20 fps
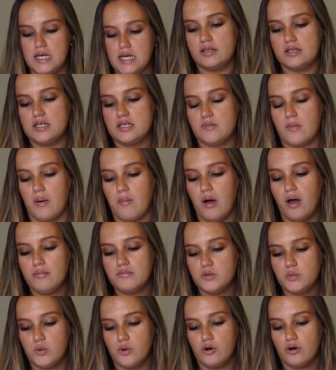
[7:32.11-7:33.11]
This is my
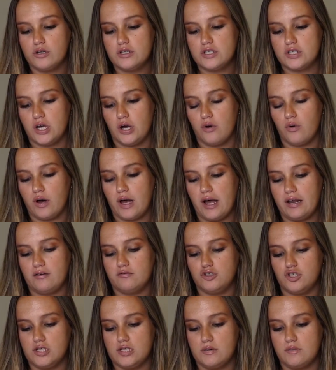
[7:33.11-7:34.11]
mom's board, so kind
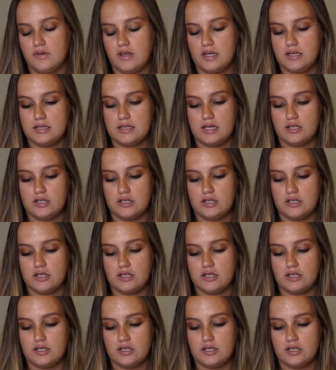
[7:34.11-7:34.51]
of just some things